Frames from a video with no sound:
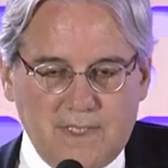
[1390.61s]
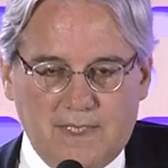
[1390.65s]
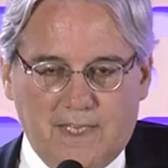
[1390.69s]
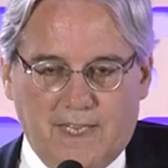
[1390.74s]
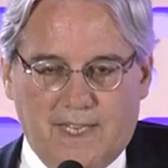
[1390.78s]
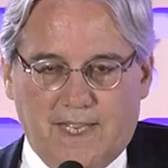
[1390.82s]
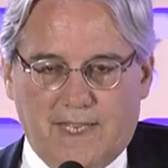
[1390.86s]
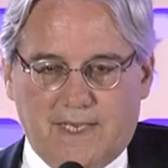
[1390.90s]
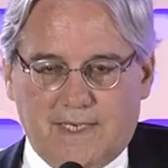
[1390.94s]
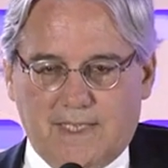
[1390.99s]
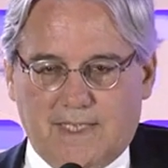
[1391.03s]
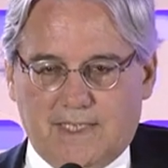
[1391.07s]

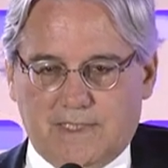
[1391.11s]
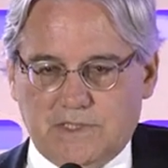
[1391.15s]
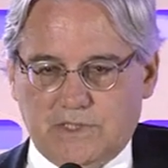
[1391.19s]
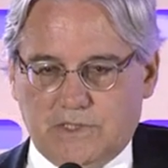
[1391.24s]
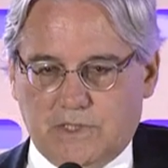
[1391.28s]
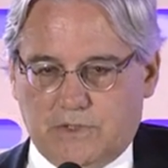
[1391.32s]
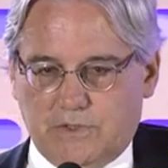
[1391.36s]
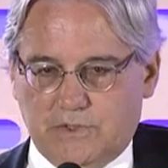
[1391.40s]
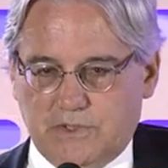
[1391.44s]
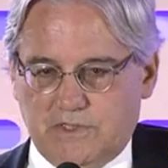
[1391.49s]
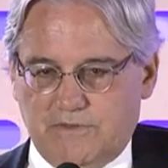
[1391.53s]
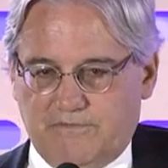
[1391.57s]
And as
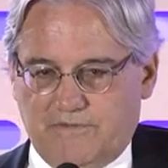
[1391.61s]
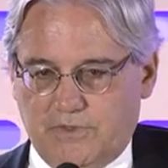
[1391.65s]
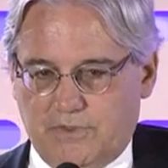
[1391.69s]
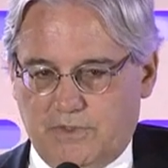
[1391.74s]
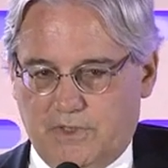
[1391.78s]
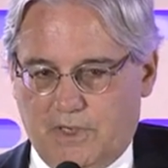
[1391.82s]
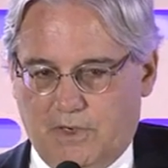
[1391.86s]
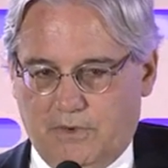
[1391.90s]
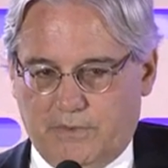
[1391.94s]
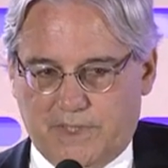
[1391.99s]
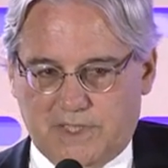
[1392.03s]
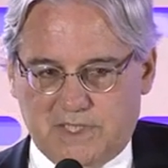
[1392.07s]
those of you
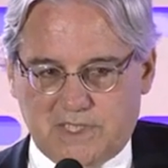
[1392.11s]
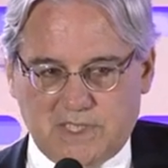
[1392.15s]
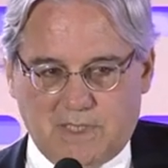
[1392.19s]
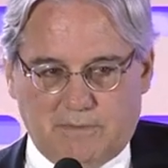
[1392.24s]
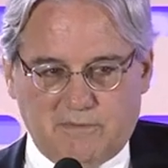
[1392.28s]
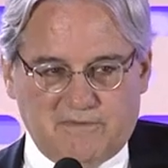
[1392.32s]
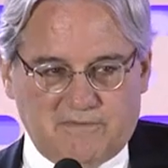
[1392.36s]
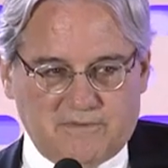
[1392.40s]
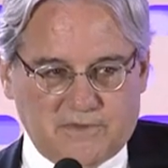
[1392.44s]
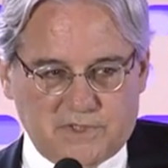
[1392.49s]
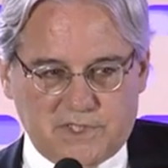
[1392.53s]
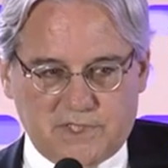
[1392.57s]
know, and some
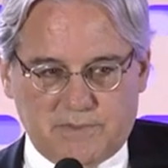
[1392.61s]
of our